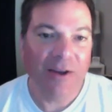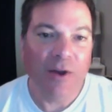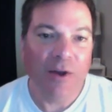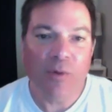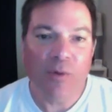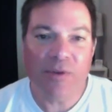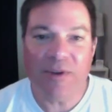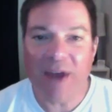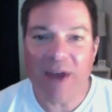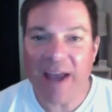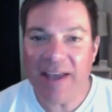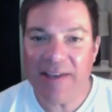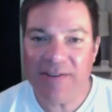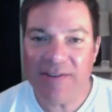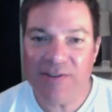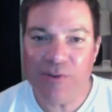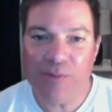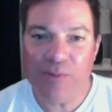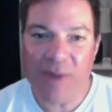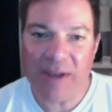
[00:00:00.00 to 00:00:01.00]
With Nike
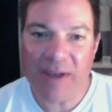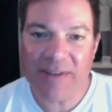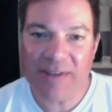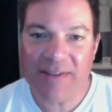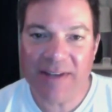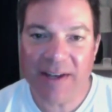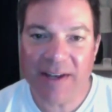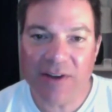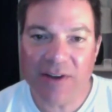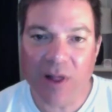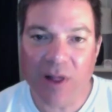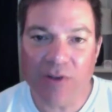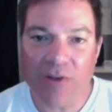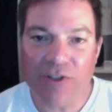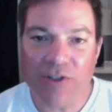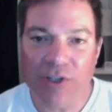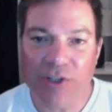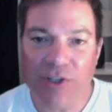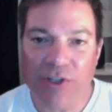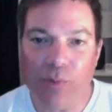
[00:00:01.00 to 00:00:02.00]
Zoom X
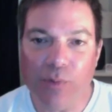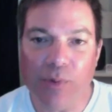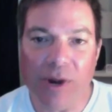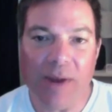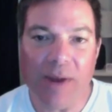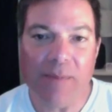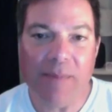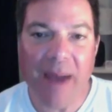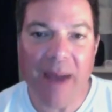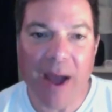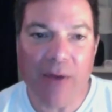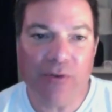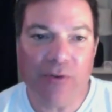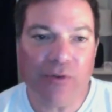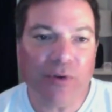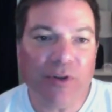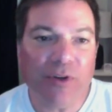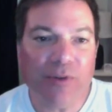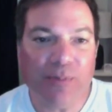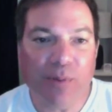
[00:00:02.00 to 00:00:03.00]
technology, you'll break
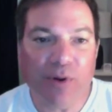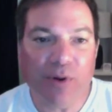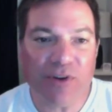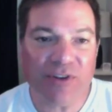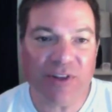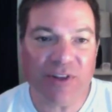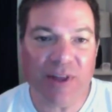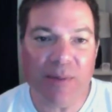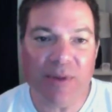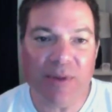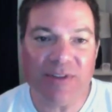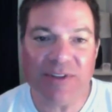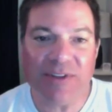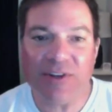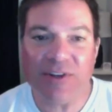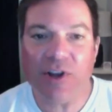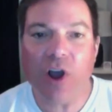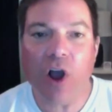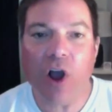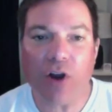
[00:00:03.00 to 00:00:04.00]
boundaries, push limits, and
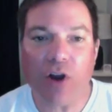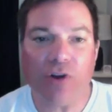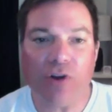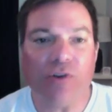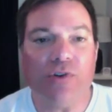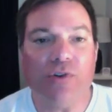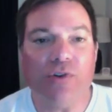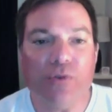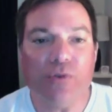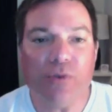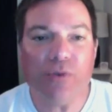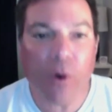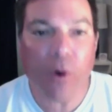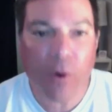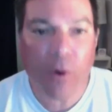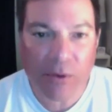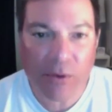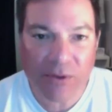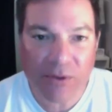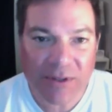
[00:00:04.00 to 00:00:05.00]
conquer new
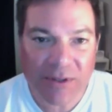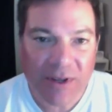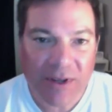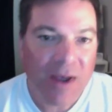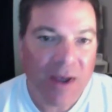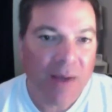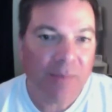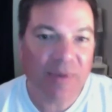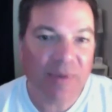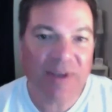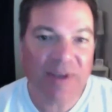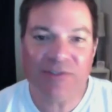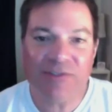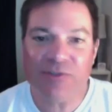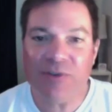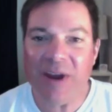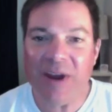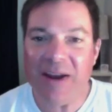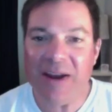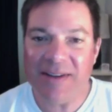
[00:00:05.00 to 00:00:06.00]
goals because
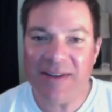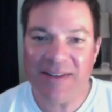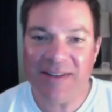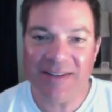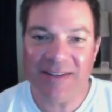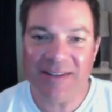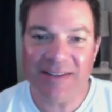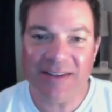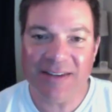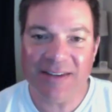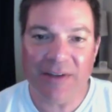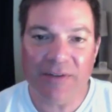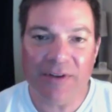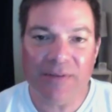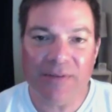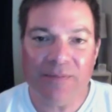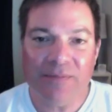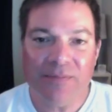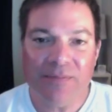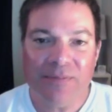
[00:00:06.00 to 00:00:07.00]
greatness isn't given,
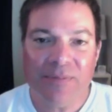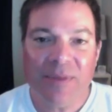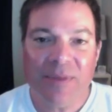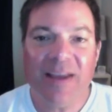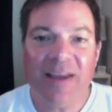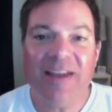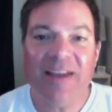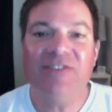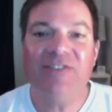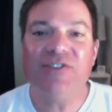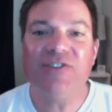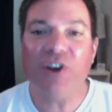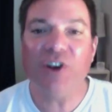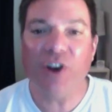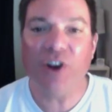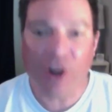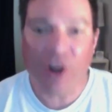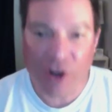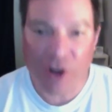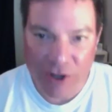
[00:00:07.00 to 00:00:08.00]
it's
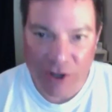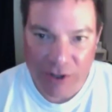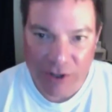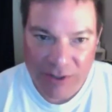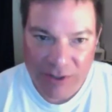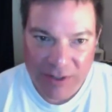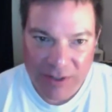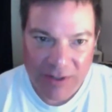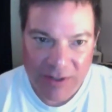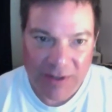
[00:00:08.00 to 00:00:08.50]
earned.